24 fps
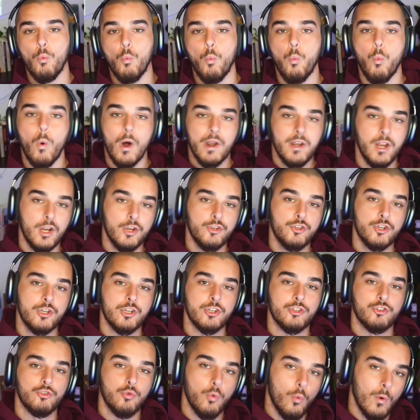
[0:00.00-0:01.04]

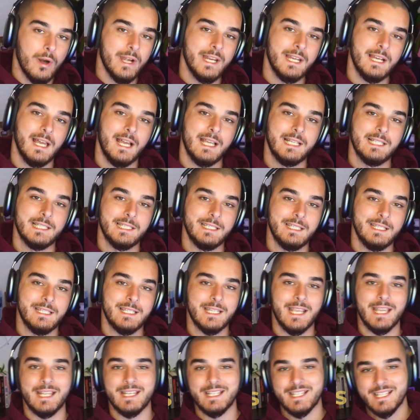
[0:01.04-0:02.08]
129 leads
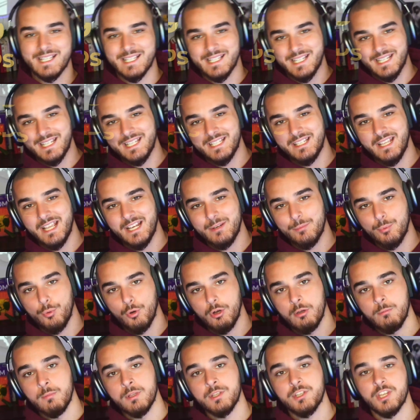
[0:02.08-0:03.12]
and 68
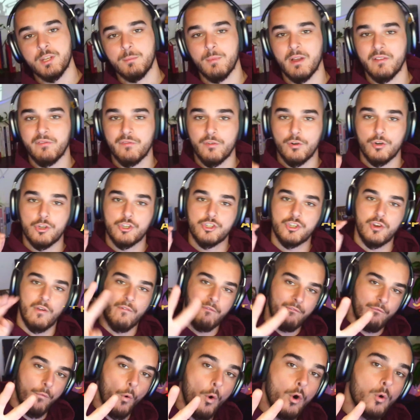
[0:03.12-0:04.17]
appointments in my first
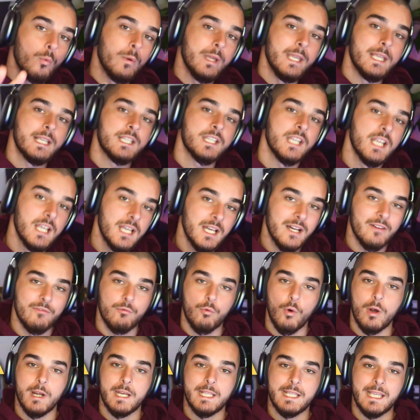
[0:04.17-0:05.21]
4 weeks of
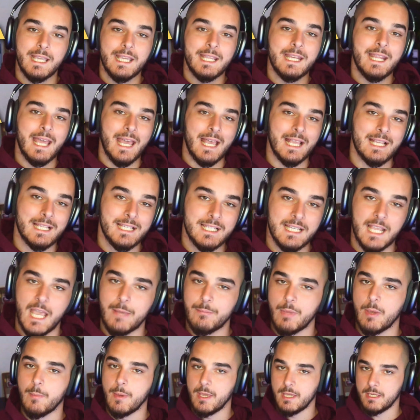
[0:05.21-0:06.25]
running an
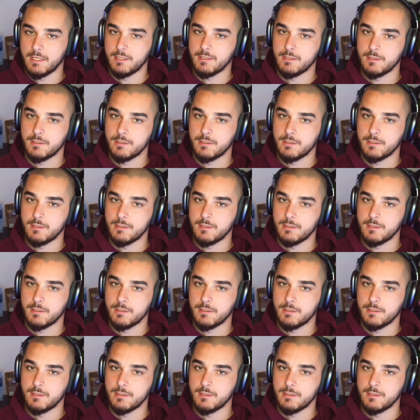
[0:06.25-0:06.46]
SMMA.